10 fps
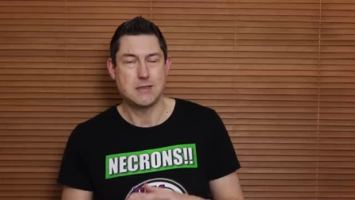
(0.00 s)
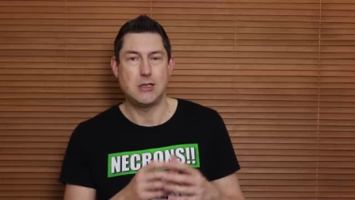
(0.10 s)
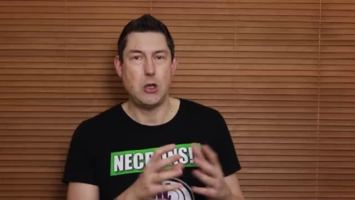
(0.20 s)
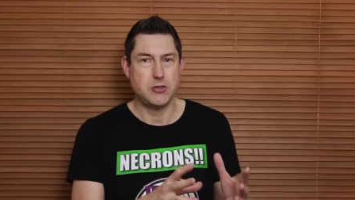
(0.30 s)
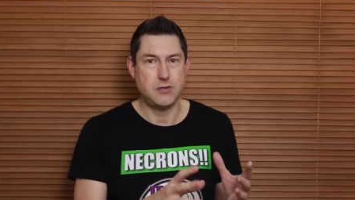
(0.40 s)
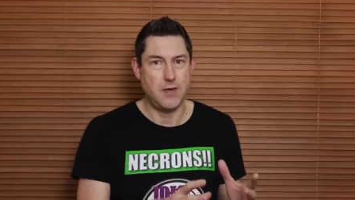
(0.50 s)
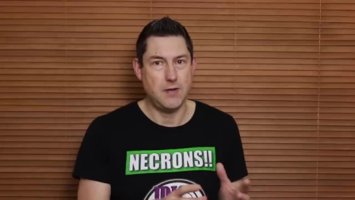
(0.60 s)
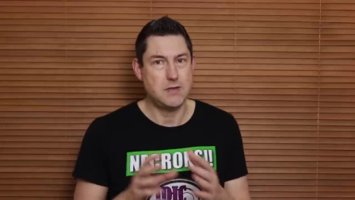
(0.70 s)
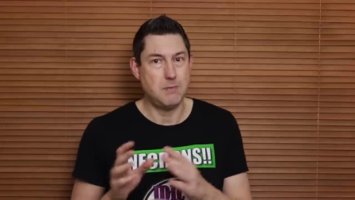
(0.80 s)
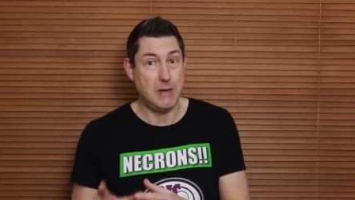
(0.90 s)
it's a lot of
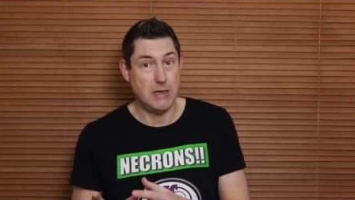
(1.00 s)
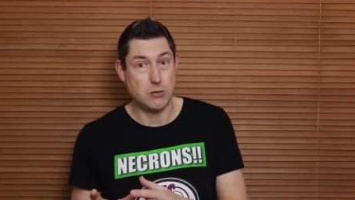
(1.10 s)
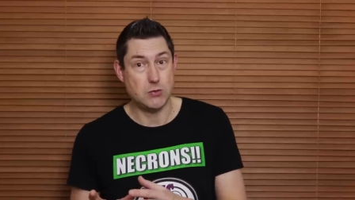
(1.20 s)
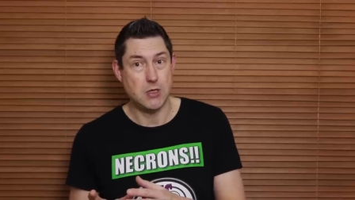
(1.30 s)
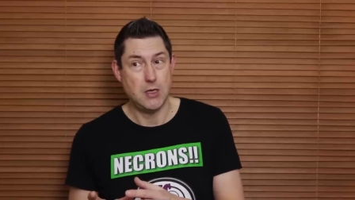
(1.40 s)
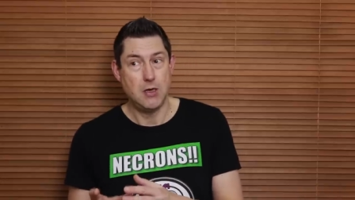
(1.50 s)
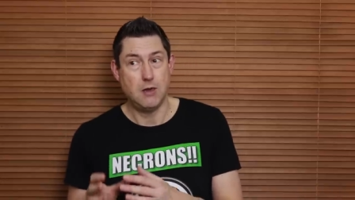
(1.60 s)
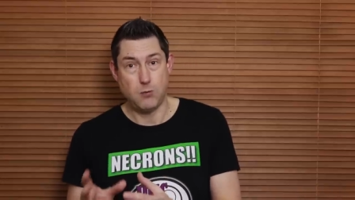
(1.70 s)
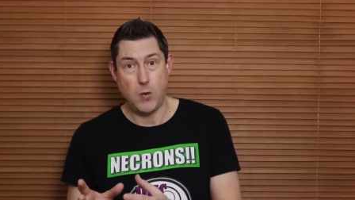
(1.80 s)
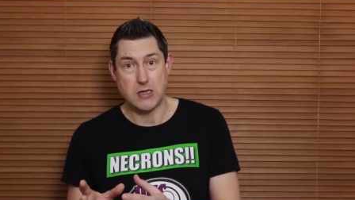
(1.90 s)
fun to build,
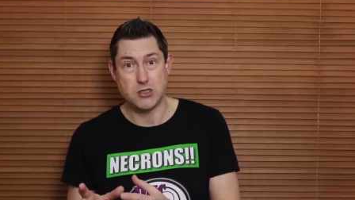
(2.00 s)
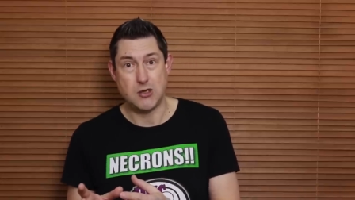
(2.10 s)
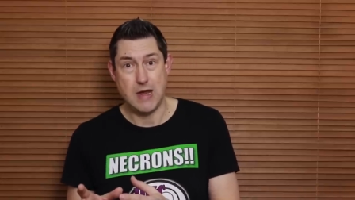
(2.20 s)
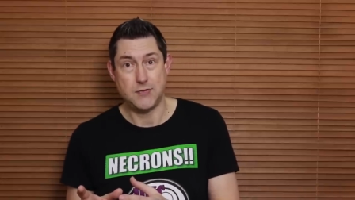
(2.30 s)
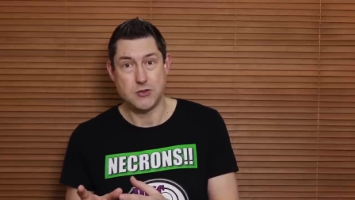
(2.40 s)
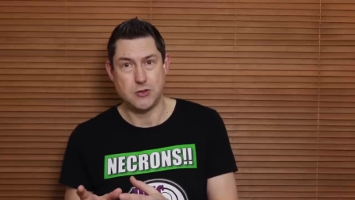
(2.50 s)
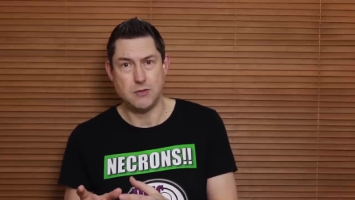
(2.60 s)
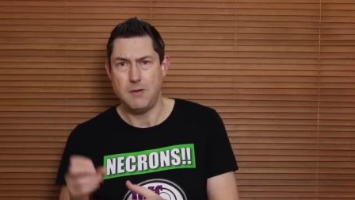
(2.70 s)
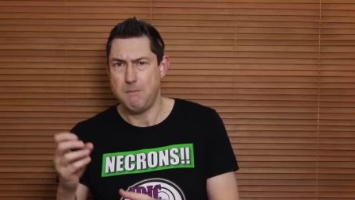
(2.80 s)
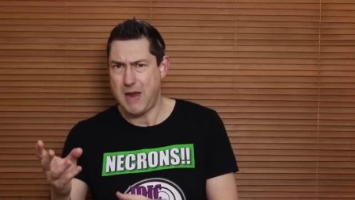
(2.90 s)
of which you have
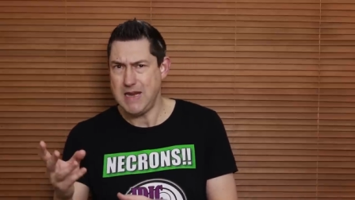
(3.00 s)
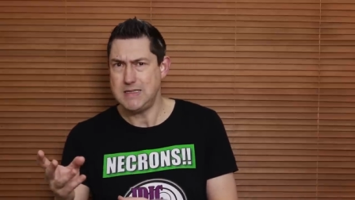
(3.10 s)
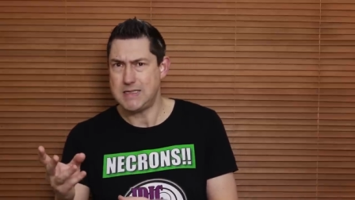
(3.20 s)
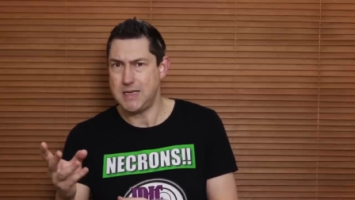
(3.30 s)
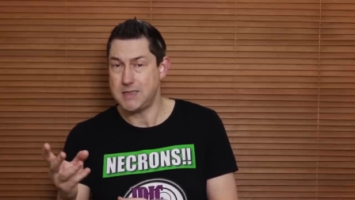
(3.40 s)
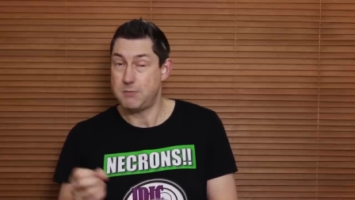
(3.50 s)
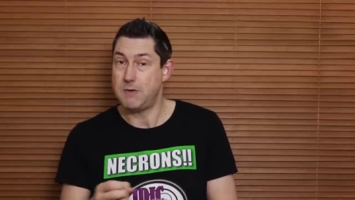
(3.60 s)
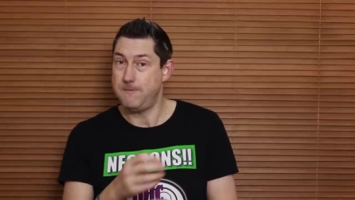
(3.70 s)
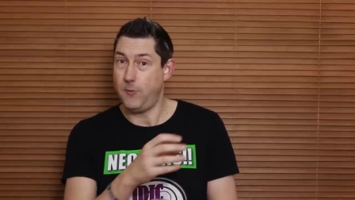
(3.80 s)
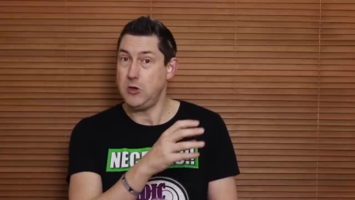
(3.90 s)
to paint it
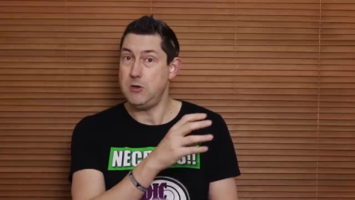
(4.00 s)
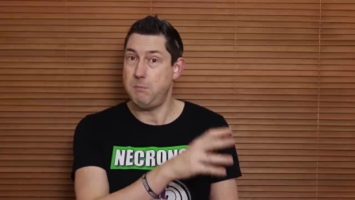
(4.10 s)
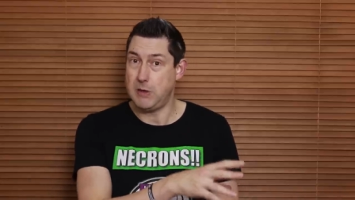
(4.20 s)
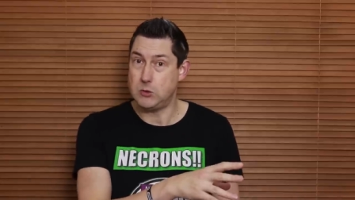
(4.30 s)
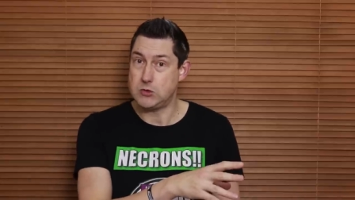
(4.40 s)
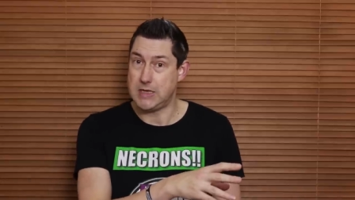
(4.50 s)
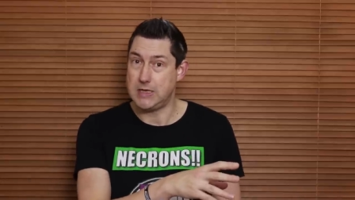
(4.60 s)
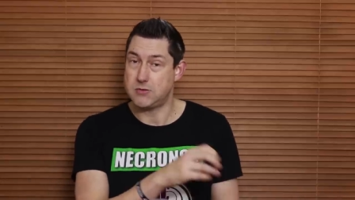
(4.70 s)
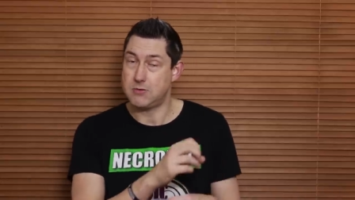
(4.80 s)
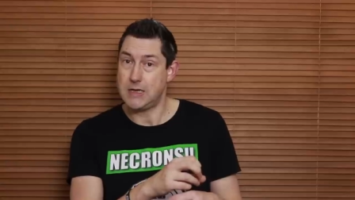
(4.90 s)
before you build
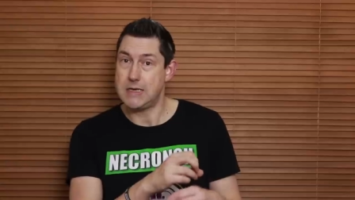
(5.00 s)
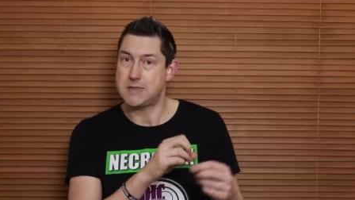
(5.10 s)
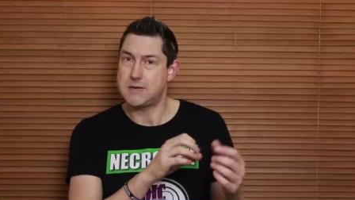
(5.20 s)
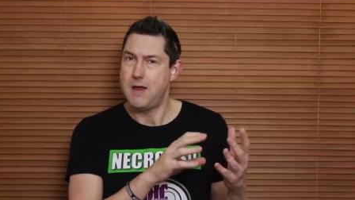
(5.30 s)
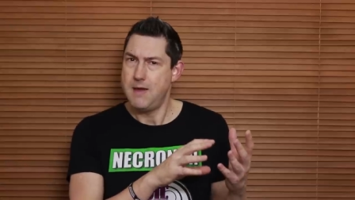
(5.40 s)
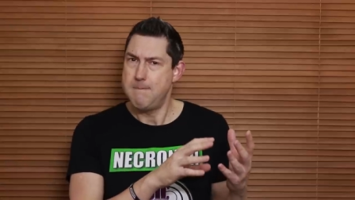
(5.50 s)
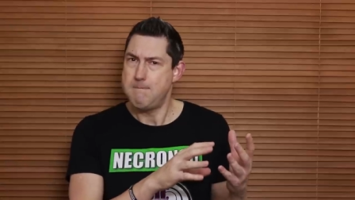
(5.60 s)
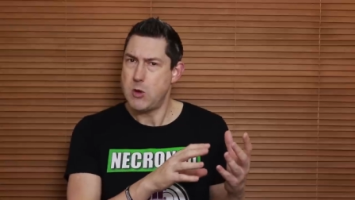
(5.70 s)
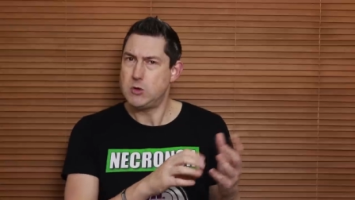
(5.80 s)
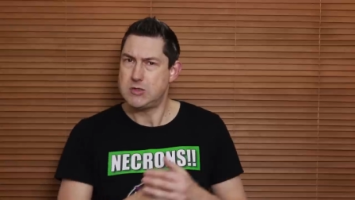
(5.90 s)
it, or at least
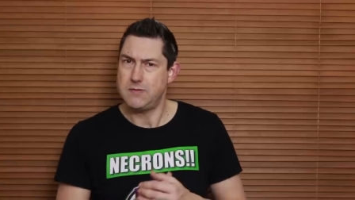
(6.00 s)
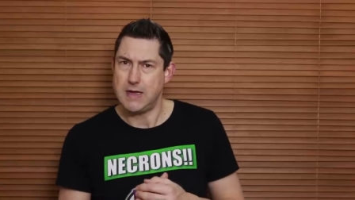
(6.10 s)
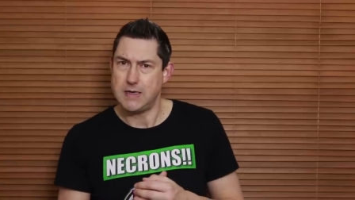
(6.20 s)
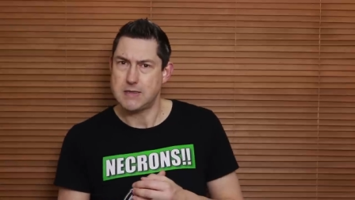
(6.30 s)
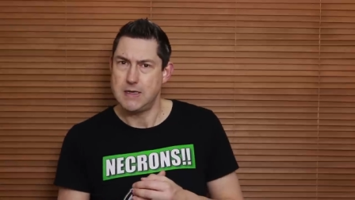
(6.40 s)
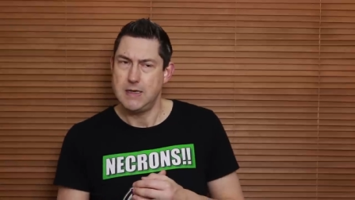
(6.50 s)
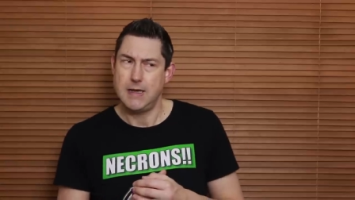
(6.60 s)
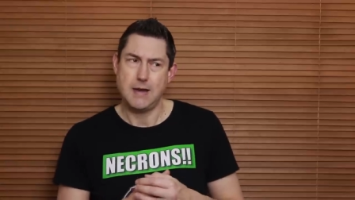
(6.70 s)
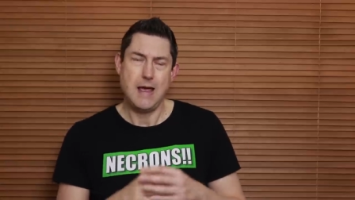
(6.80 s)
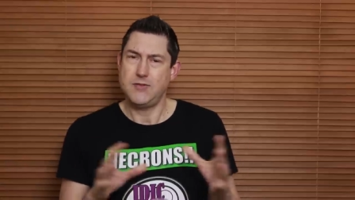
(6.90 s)
most of it,
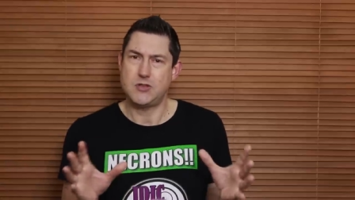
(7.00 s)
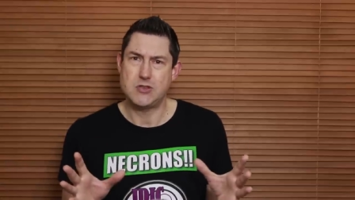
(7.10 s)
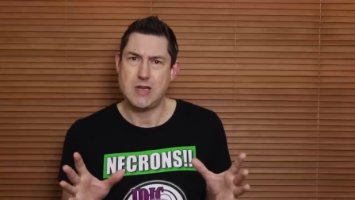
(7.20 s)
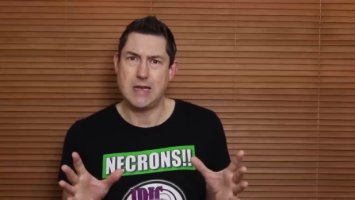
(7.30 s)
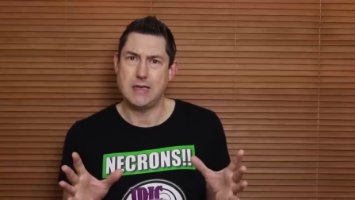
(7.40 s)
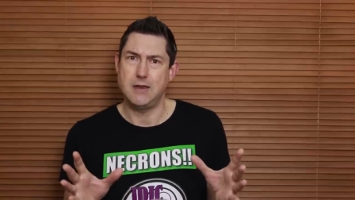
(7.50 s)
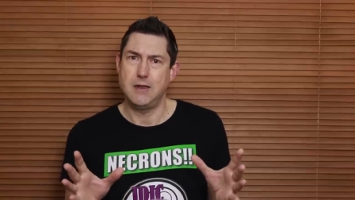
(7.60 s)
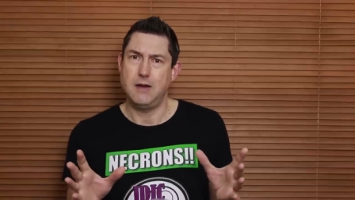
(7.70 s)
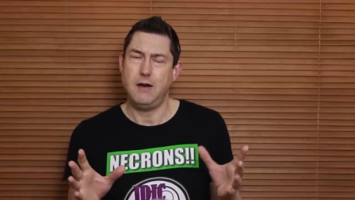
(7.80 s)
and I have to say,